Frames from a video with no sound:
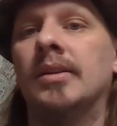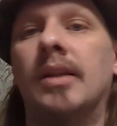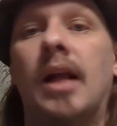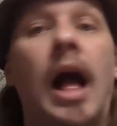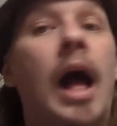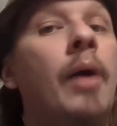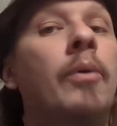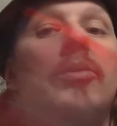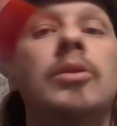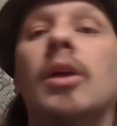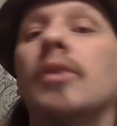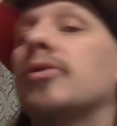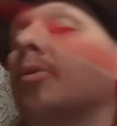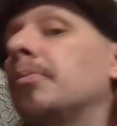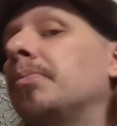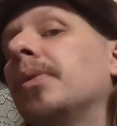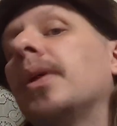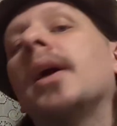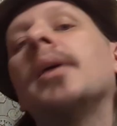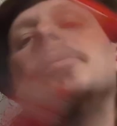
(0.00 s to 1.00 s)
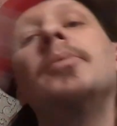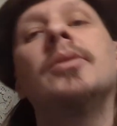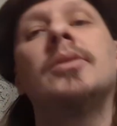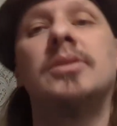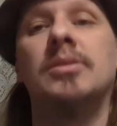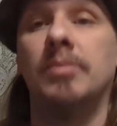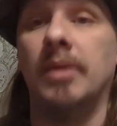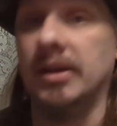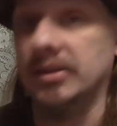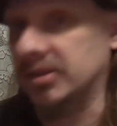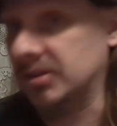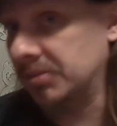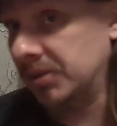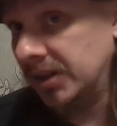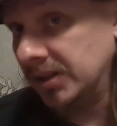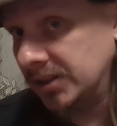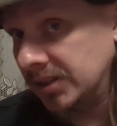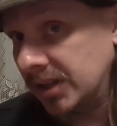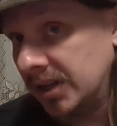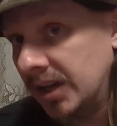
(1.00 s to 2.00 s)
I would love to play Mutants and
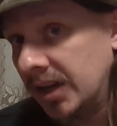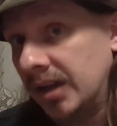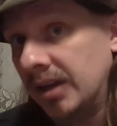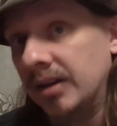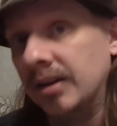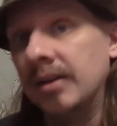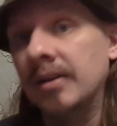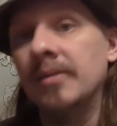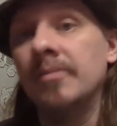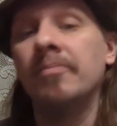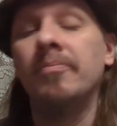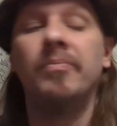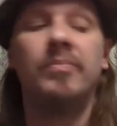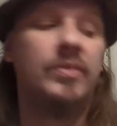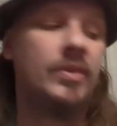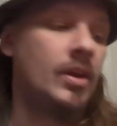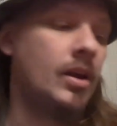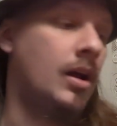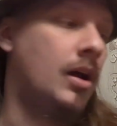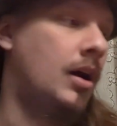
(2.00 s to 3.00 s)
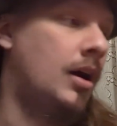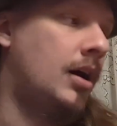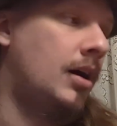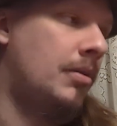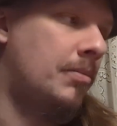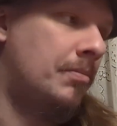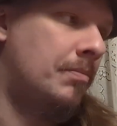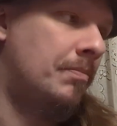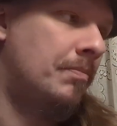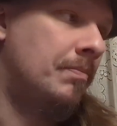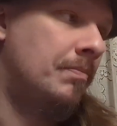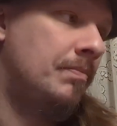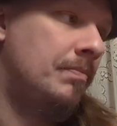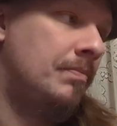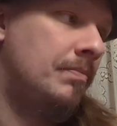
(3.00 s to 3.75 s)
Masterminds again. Um,